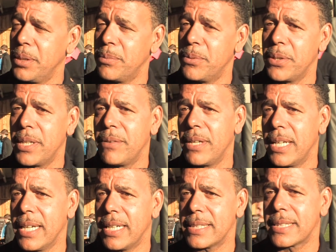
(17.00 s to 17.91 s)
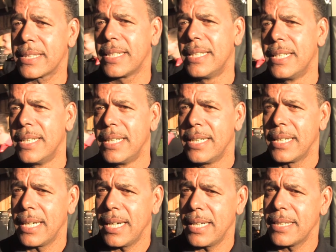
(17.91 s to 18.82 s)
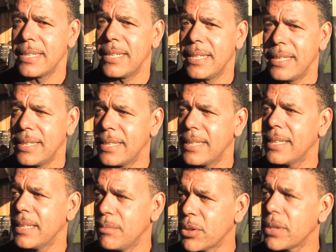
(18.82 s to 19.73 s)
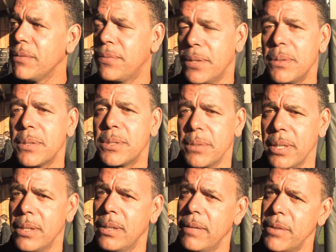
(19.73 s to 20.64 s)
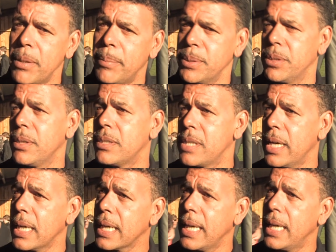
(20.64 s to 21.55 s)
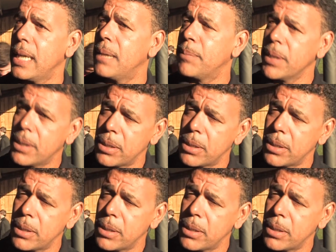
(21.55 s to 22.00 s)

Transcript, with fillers: job, really has, and I'm looking forward to it. You know, every opportunity I can get, I'll be